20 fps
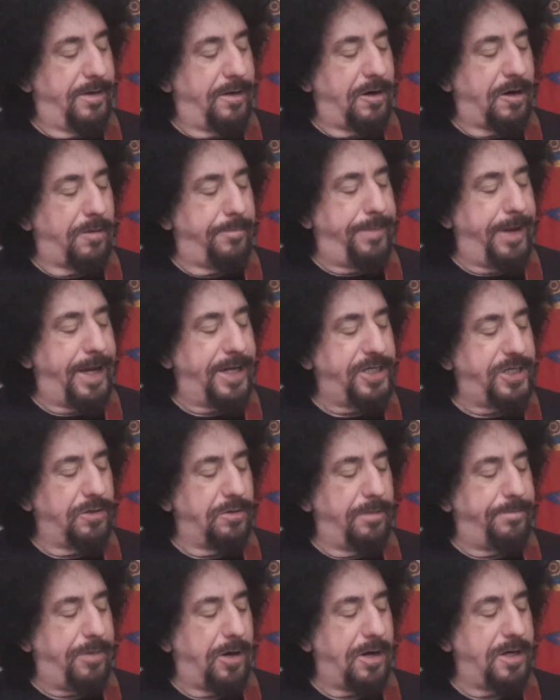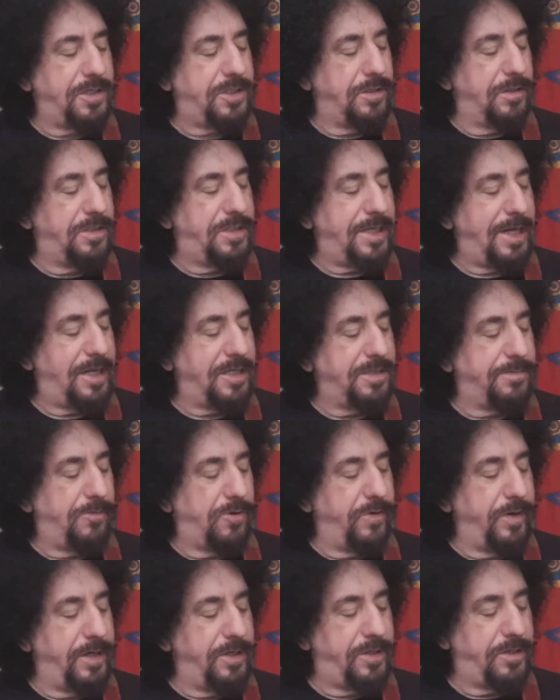arpeggio apart so it sounds
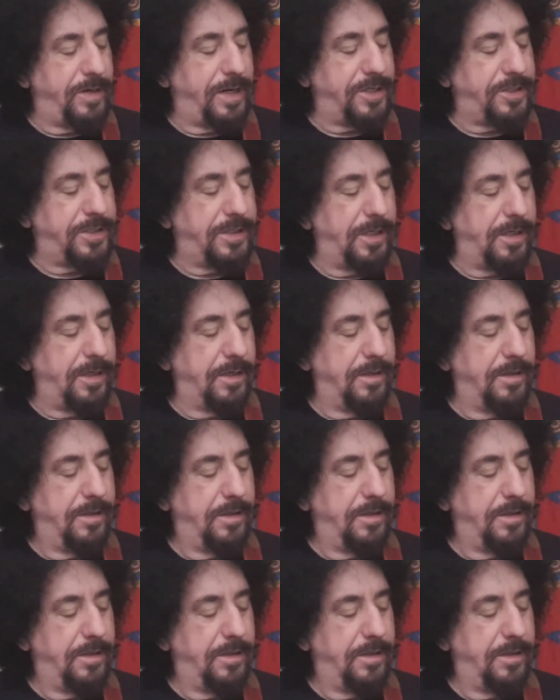more interesting.